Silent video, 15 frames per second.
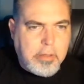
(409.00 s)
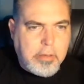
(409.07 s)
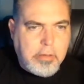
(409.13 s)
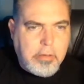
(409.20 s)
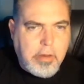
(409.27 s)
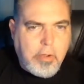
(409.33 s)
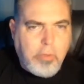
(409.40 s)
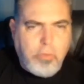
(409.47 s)

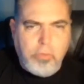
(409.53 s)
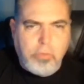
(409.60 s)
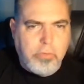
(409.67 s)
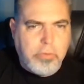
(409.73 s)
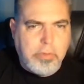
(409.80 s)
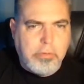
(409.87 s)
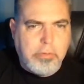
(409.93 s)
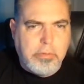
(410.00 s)
No,
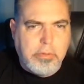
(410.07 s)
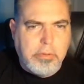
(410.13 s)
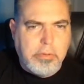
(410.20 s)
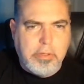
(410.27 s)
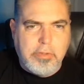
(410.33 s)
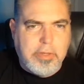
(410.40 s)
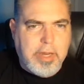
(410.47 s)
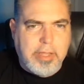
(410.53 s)

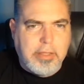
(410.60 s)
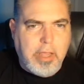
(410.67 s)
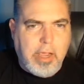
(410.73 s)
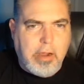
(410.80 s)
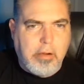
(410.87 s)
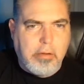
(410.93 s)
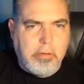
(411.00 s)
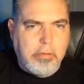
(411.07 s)
it's not
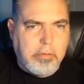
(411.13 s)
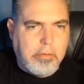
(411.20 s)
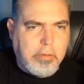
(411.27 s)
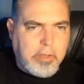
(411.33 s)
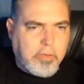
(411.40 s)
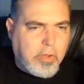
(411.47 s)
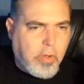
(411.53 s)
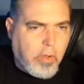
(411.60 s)
there,
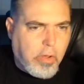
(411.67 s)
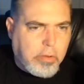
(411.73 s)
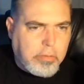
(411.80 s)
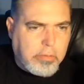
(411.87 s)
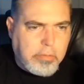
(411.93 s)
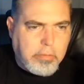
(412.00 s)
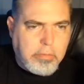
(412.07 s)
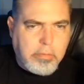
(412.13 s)
it's
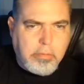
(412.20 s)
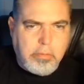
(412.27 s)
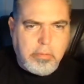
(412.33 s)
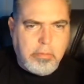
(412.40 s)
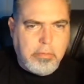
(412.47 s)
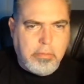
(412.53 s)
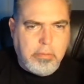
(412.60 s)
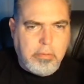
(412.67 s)
gone.
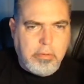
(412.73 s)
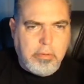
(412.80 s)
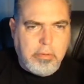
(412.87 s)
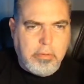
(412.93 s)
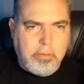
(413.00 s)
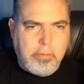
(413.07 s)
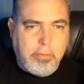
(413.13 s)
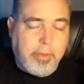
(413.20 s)

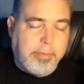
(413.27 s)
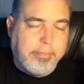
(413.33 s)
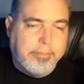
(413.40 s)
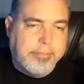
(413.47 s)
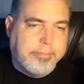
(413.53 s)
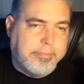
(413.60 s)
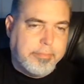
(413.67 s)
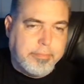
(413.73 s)
Well,
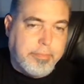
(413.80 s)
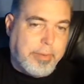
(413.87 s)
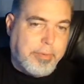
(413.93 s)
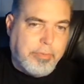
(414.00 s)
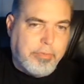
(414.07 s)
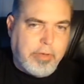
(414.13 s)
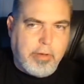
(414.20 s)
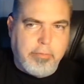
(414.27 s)
maybe
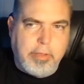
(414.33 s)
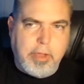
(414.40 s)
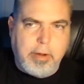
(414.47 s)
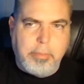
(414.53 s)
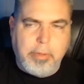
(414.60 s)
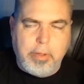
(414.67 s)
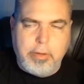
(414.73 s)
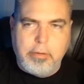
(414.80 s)
it was never
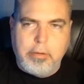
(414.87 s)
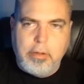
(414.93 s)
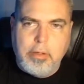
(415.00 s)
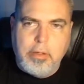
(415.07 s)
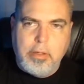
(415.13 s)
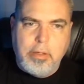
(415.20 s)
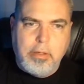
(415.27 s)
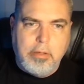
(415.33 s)
there, but
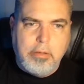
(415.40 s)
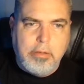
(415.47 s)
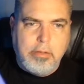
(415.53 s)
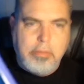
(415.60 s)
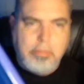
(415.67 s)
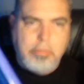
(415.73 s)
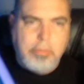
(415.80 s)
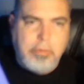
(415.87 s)

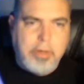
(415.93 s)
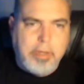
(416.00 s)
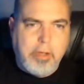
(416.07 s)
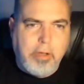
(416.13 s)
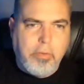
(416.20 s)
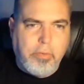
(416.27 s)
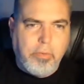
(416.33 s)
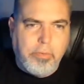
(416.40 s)
where'd it
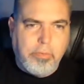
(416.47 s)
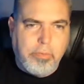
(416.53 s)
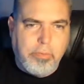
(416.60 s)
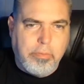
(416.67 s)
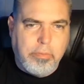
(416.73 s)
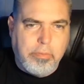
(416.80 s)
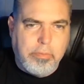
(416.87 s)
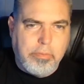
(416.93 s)
go?
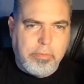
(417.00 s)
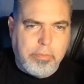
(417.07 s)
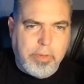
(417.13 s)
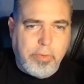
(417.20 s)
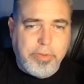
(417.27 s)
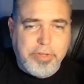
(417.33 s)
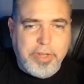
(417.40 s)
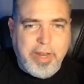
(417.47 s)

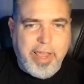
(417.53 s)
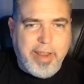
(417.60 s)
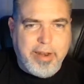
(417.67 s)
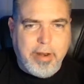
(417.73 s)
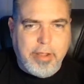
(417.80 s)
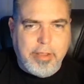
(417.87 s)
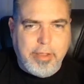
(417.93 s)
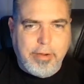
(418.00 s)
I wish it had
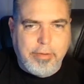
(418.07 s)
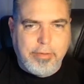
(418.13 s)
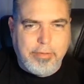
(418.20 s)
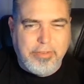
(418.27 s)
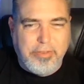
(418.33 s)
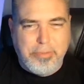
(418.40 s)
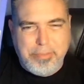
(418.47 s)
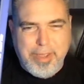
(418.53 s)
it on there
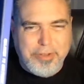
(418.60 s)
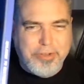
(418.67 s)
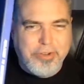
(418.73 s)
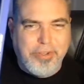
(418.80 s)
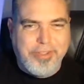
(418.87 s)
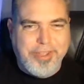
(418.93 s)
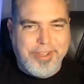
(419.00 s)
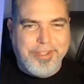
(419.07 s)
so it matched
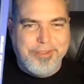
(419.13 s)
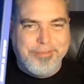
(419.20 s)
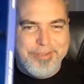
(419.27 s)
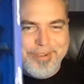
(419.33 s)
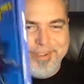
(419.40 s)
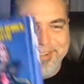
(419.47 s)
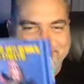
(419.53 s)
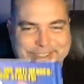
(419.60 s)
all the other
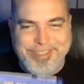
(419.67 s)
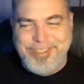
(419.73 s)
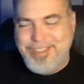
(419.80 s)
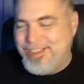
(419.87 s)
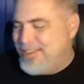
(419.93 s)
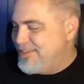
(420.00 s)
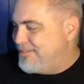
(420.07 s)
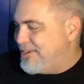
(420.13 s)
books.
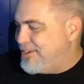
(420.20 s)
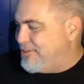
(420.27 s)
My